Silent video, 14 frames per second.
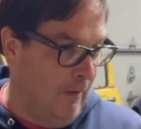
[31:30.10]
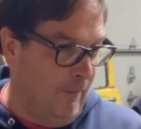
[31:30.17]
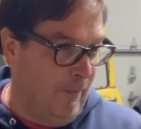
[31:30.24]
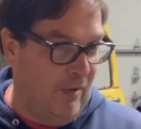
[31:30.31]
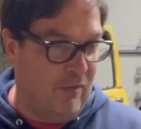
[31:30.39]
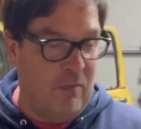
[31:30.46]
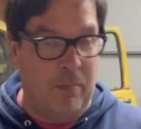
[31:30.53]

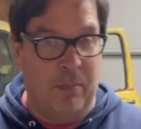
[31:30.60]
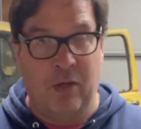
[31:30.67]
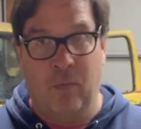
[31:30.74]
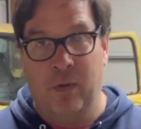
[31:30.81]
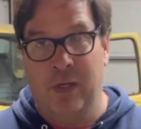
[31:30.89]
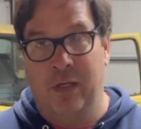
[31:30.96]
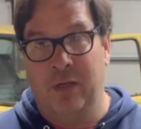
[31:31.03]

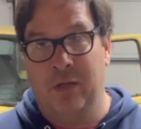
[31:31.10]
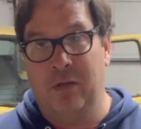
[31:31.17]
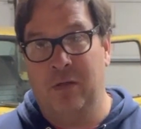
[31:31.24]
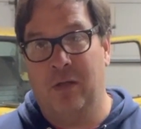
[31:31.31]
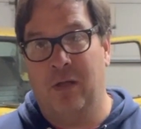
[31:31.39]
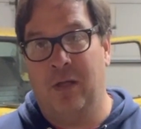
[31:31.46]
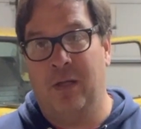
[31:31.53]
win.
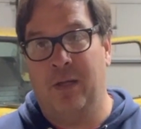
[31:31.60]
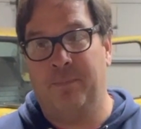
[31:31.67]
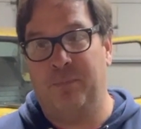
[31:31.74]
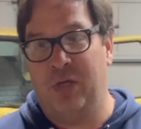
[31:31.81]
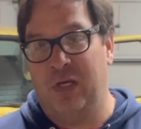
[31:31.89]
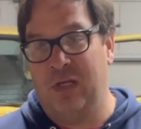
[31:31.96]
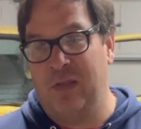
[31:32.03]

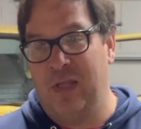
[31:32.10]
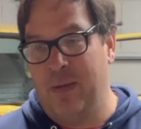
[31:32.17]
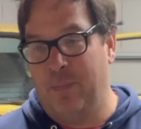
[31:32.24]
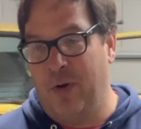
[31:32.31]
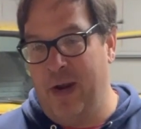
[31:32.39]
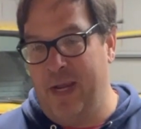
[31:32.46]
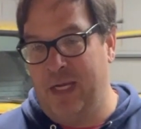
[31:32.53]
Getting that
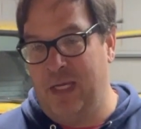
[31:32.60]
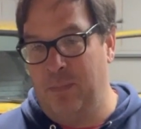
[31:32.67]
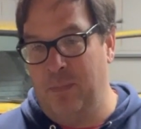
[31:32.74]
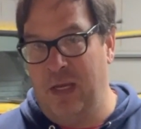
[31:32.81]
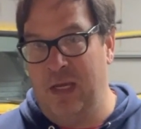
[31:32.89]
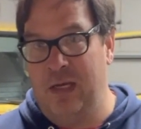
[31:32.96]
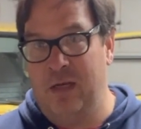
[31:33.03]
bracket
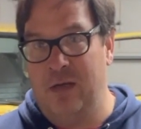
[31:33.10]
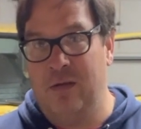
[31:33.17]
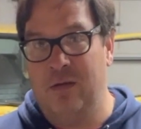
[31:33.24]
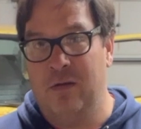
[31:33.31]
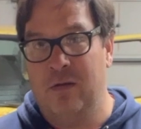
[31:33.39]
made